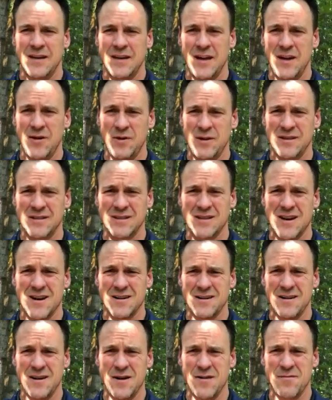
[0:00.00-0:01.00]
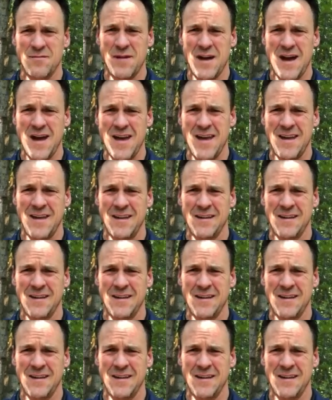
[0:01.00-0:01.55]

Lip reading: Anyway, talk to you there. Bye.